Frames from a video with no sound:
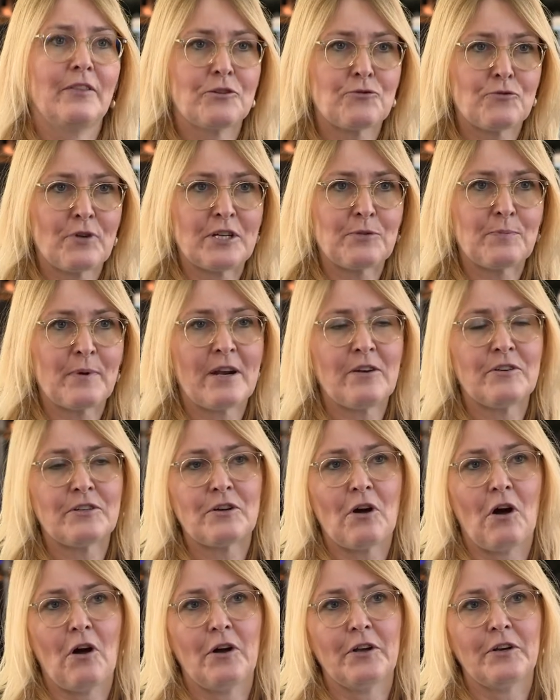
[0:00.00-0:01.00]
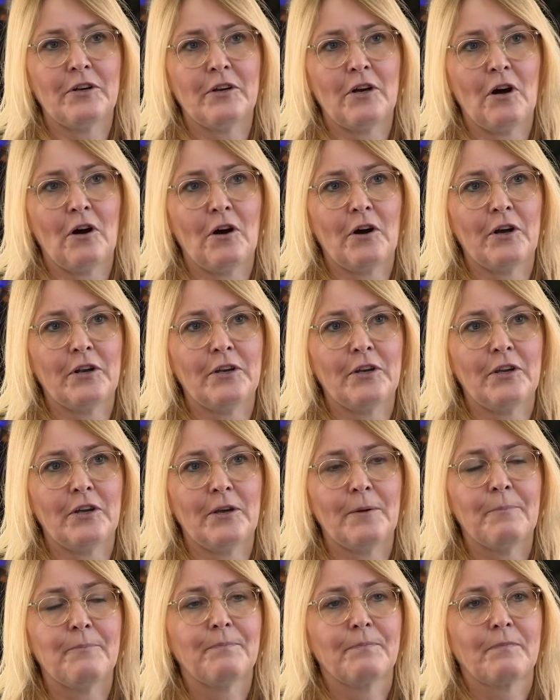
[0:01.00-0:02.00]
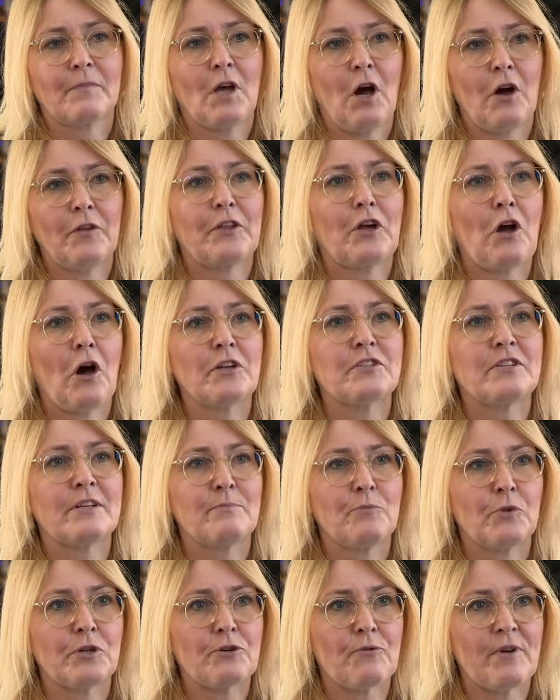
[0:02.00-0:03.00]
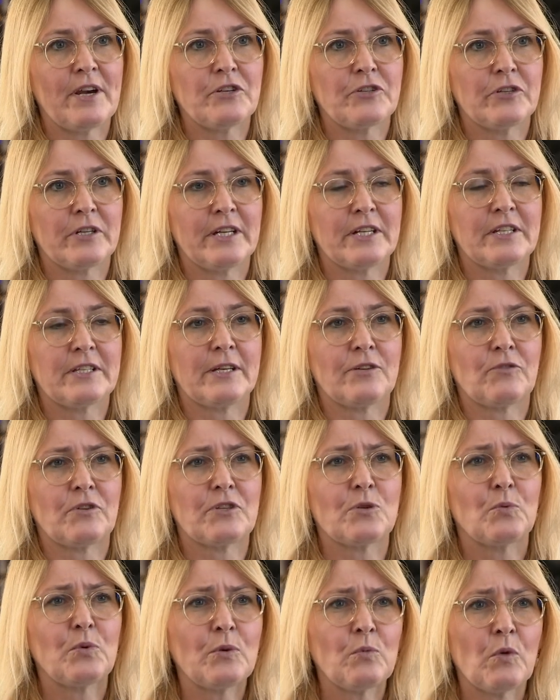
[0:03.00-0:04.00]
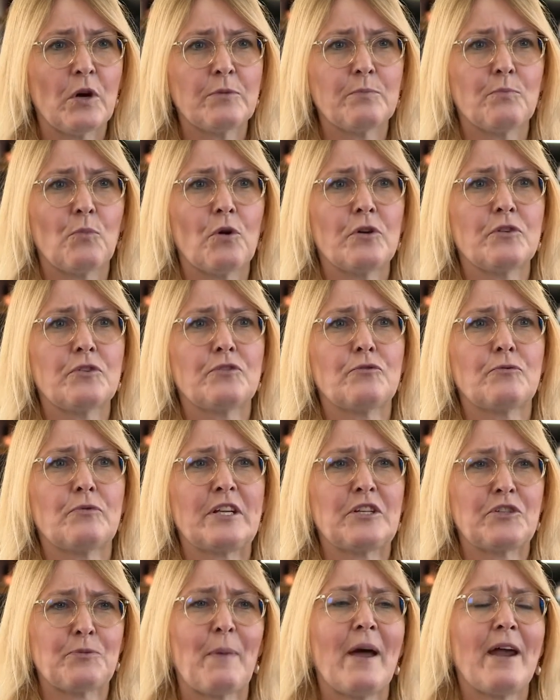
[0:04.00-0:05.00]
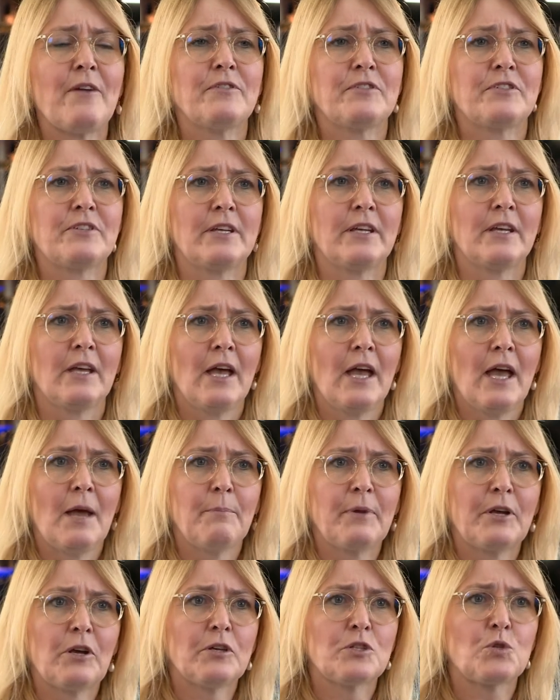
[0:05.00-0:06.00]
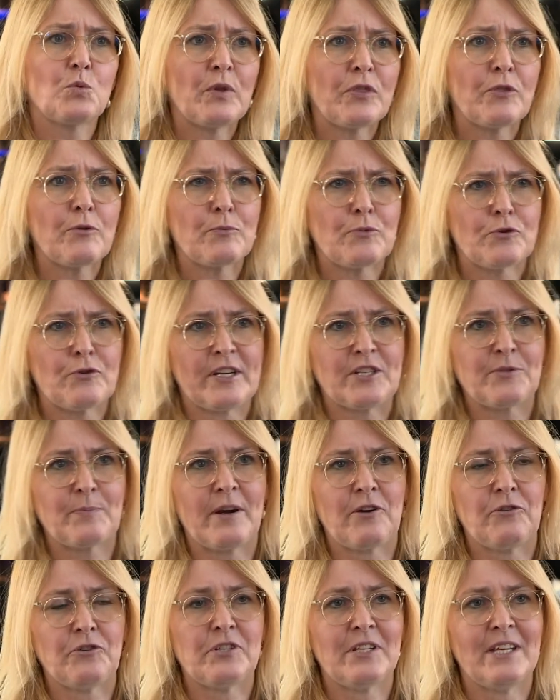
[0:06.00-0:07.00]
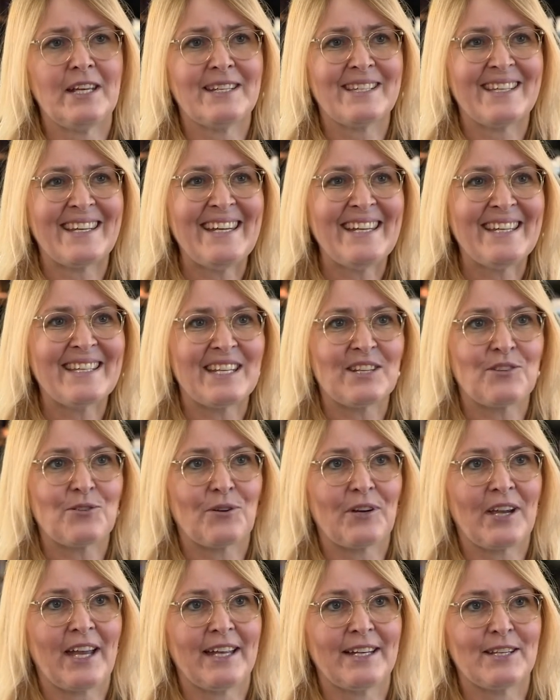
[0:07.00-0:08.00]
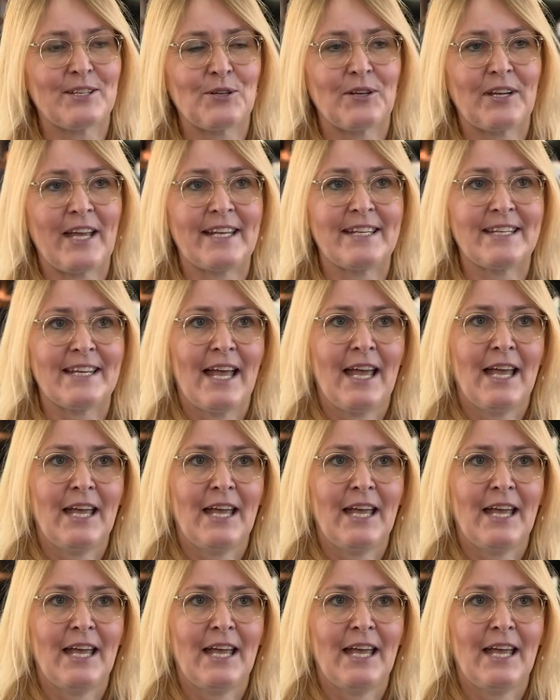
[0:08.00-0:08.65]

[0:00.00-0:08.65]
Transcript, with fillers: the transparent on the content moderation, etc. So we want more transparency, because with transparency it's easy to get